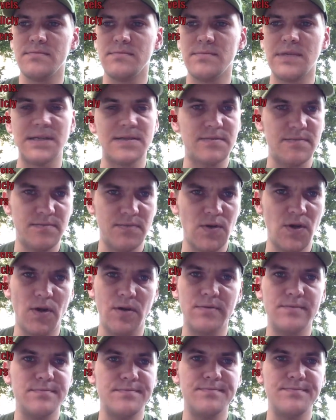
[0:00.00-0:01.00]
So
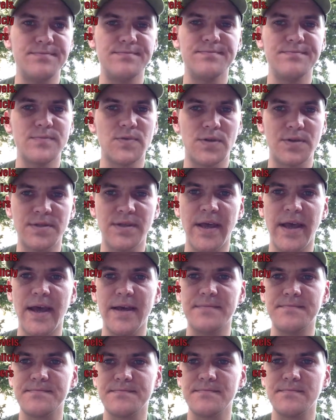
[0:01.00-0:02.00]
is
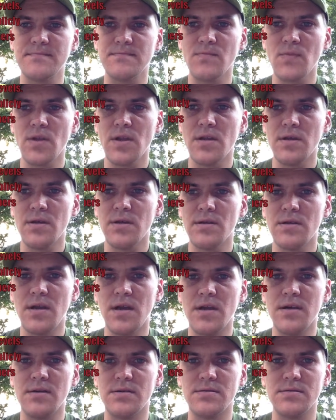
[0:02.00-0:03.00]
that.
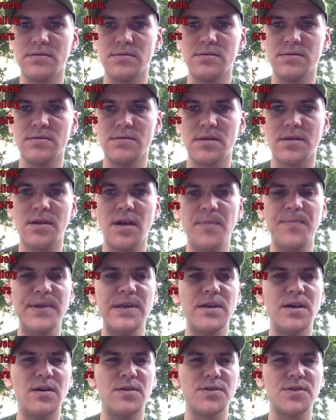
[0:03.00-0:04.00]
Now, the
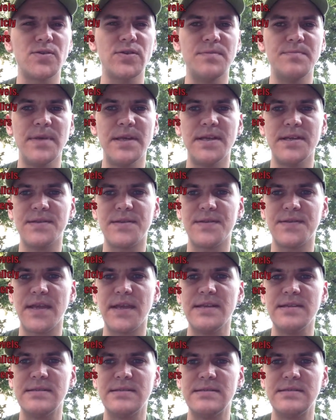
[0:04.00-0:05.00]
company also admitted
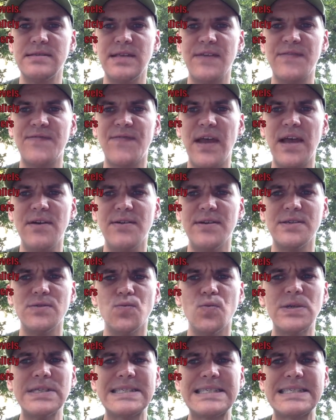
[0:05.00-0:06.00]
that they found at
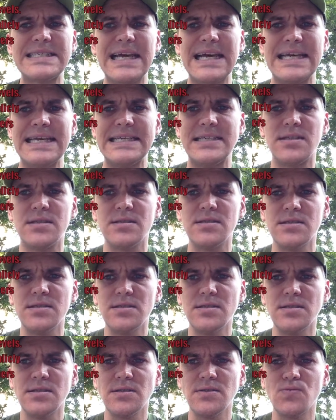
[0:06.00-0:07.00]
one site
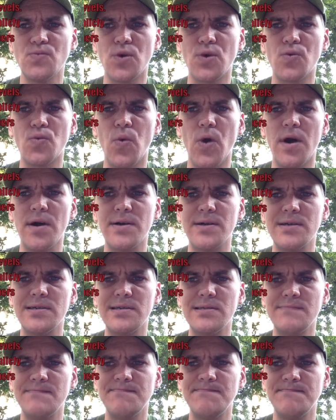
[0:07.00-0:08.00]
where
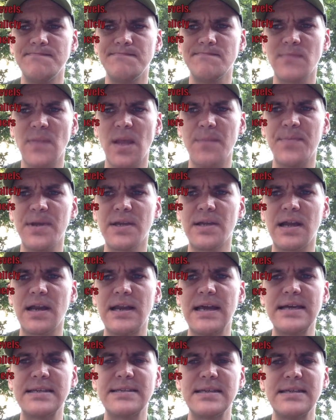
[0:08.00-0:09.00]
water had been
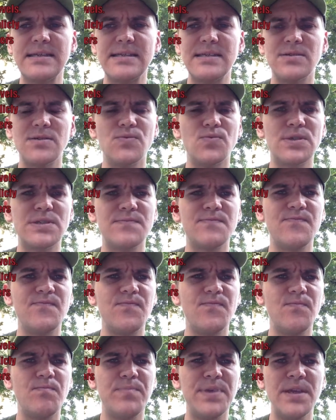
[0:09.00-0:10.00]
collected was
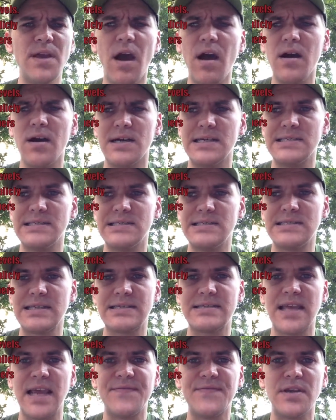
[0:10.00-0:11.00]
beyond the
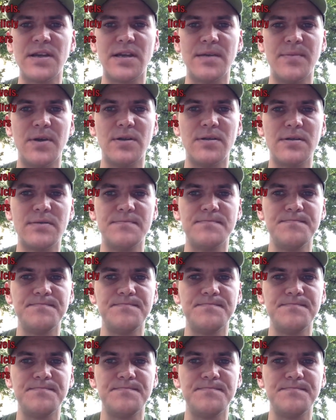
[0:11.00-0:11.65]
safety limit,